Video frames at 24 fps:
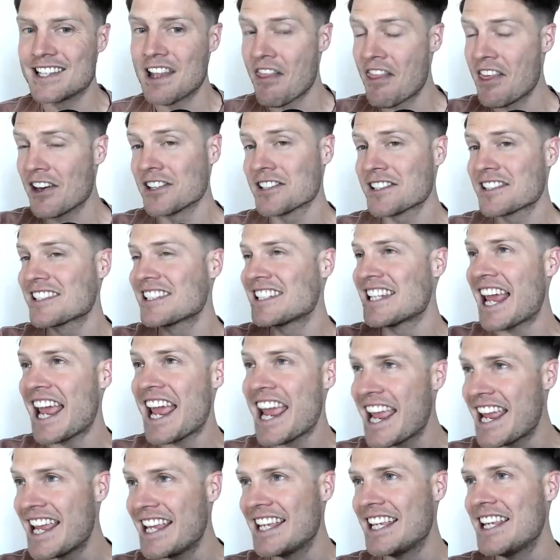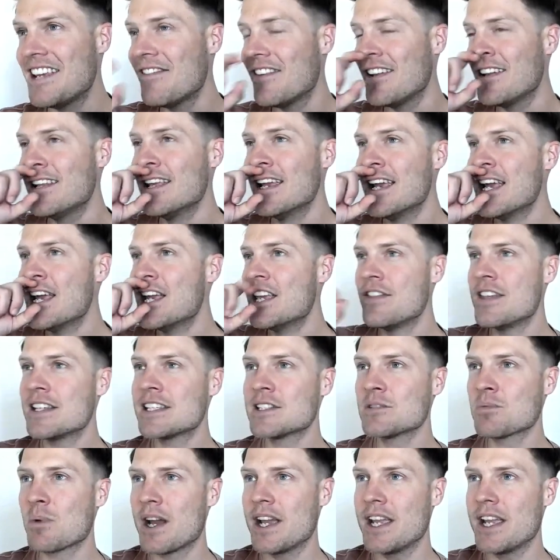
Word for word: They'll say, even this is why